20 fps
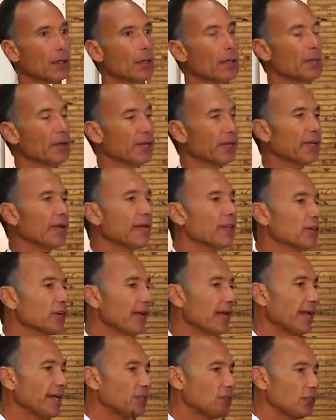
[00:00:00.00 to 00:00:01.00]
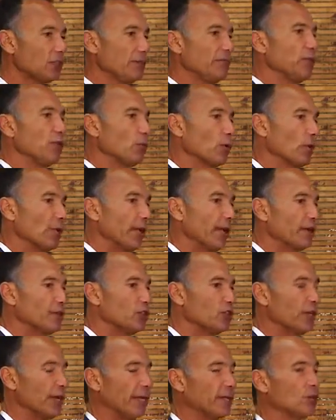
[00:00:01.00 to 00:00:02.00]
But in other cases, if you really
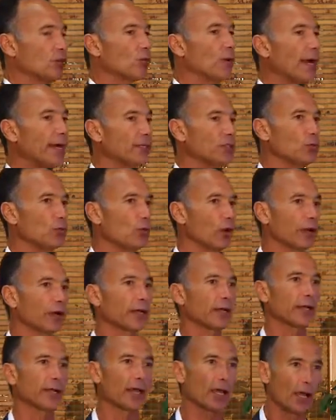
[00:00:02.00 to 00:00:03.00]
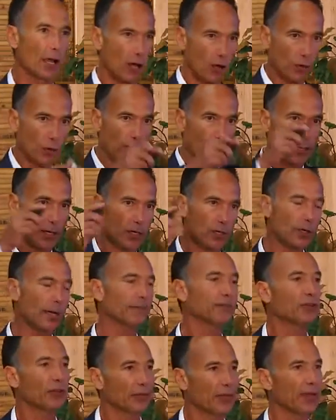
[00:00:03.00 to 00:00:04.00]
understand your rights and where can it go, you
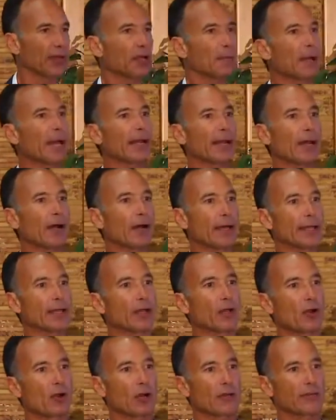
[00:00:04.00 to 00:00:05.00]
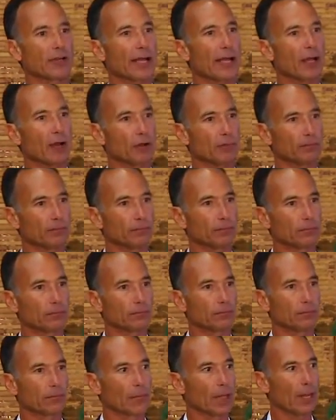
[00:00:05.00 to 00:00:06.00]
have to think about how I can carve it out.
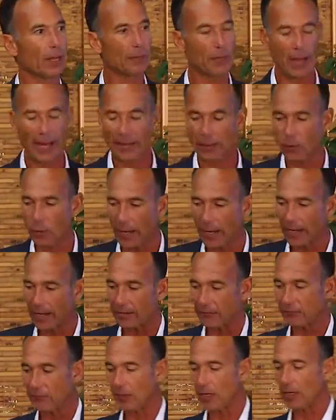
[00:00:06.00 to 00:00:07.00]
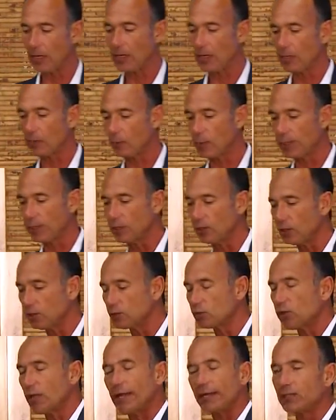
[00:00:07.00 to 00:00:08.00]
And by the way, when you
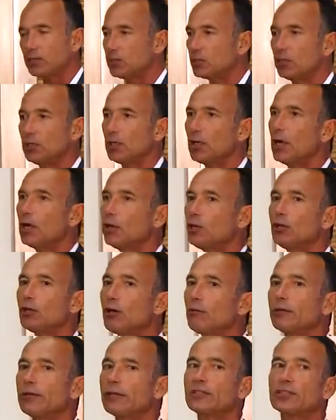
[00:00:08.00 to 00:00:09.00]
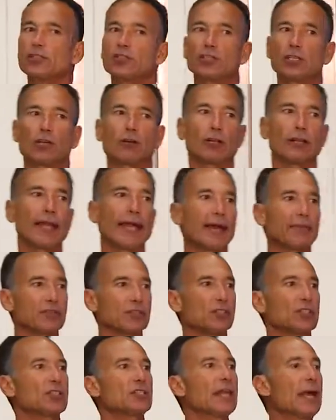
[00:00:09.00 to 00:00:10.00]
use licensing, you don't necessarily have
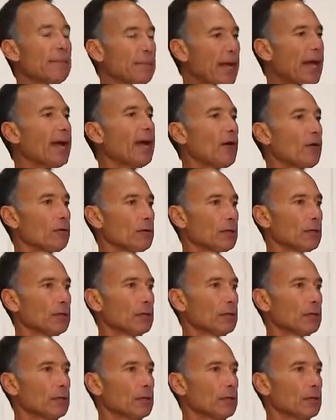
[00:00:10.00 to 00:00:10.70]
to step out